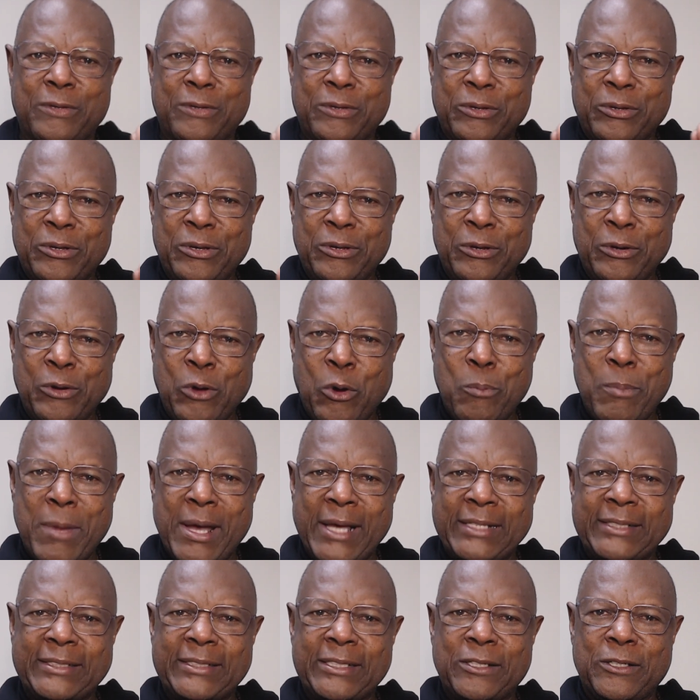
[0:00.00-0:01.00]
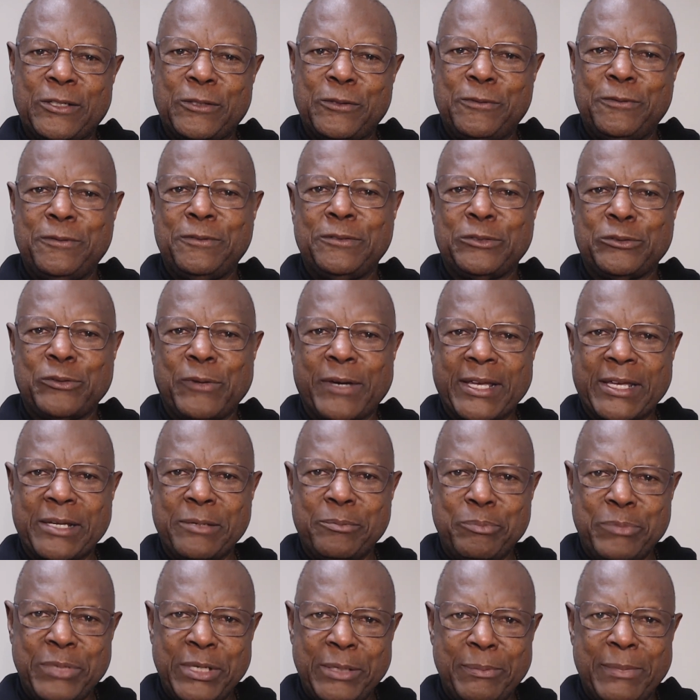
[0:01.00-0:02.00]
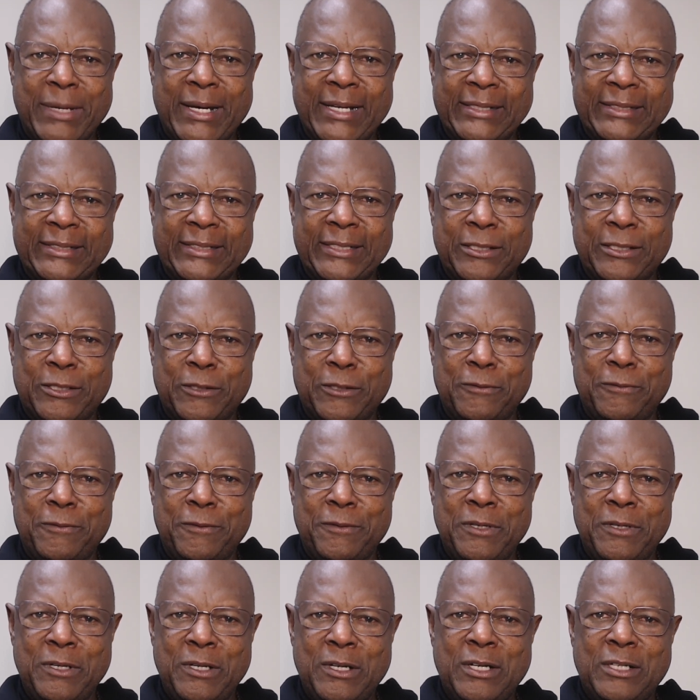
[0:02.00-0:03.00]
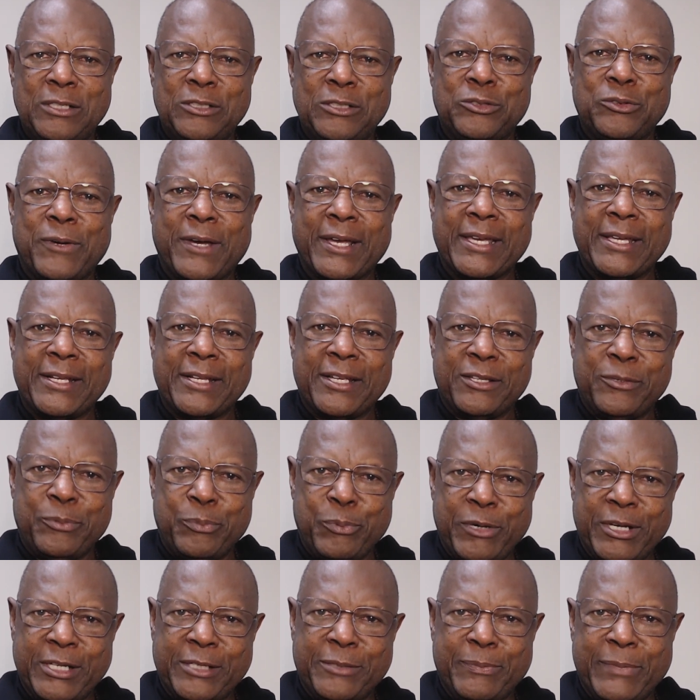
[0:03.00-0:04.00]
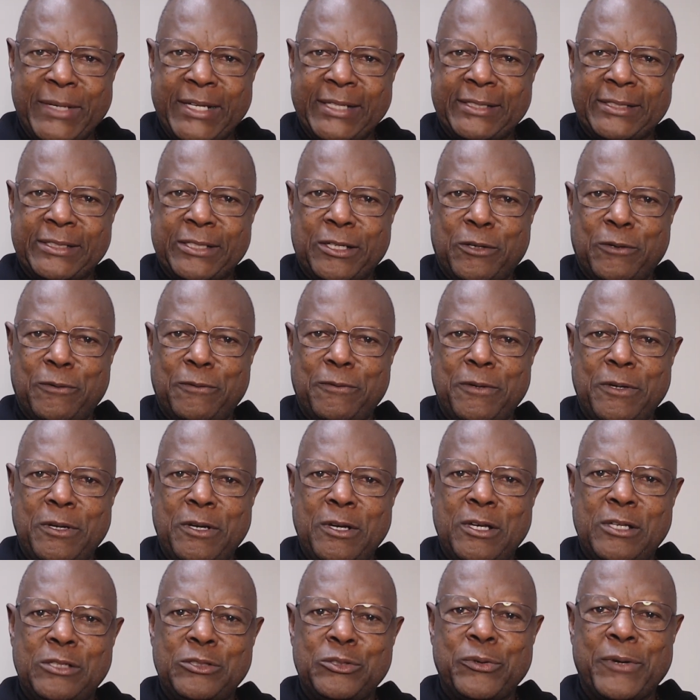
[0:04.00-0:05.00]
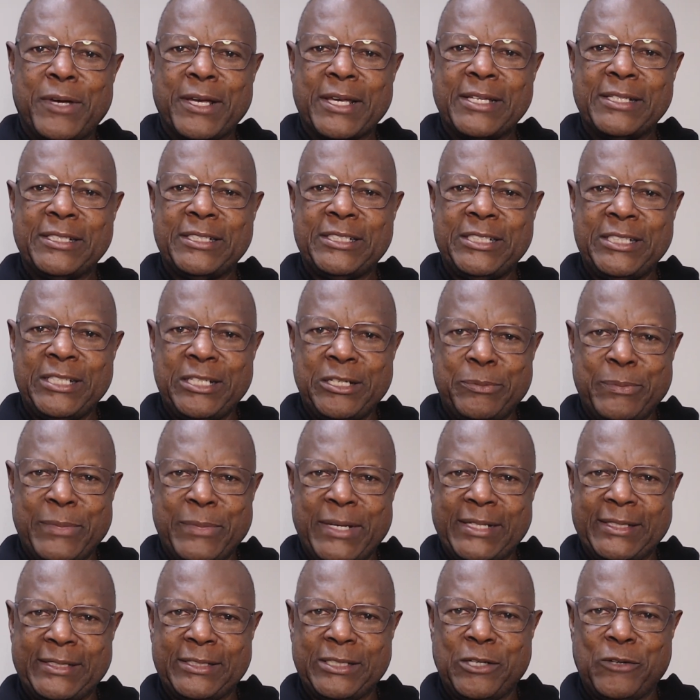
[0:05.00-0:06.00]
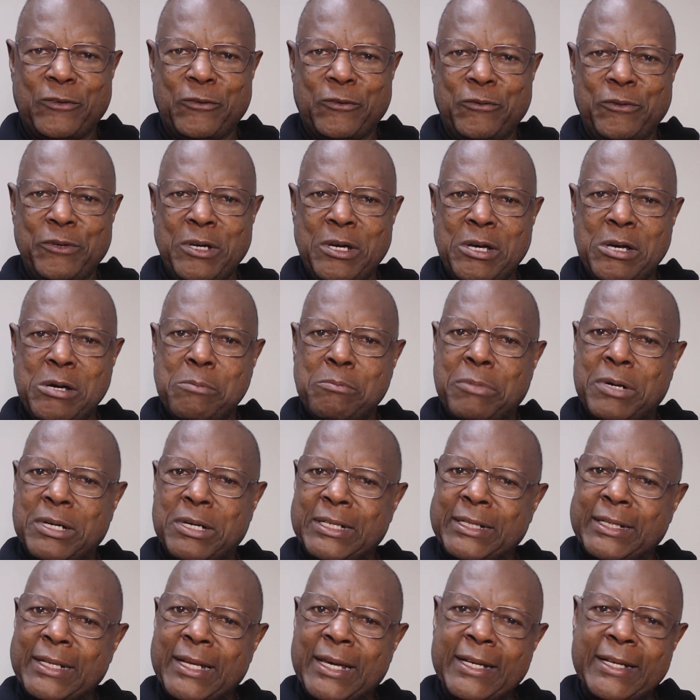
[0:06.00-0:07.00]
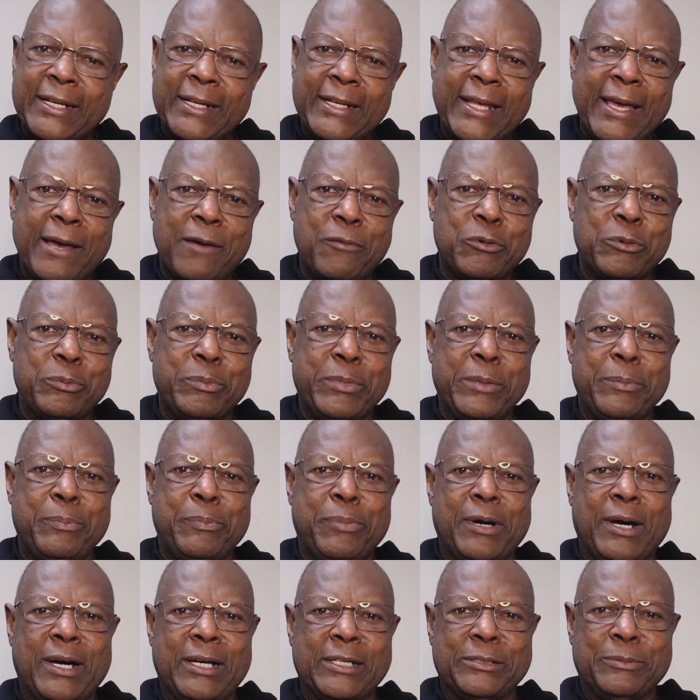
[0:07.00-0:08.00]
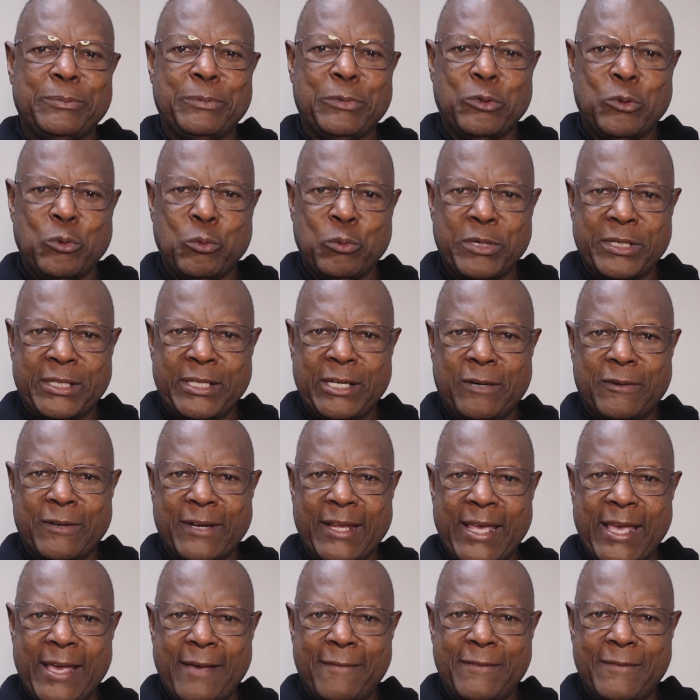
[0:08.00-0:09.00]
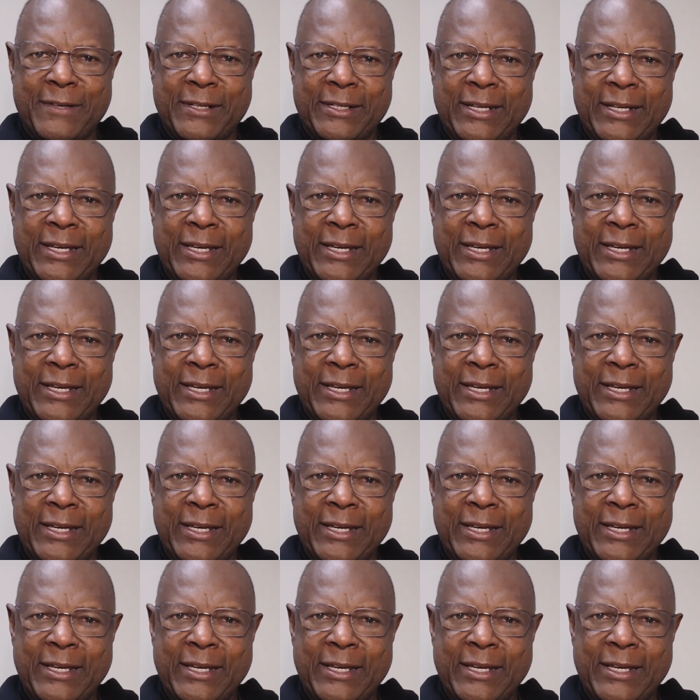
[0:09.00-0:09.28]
know myself so I can be myself, so I can express myself, so I can share myself. But none of that would be possible without having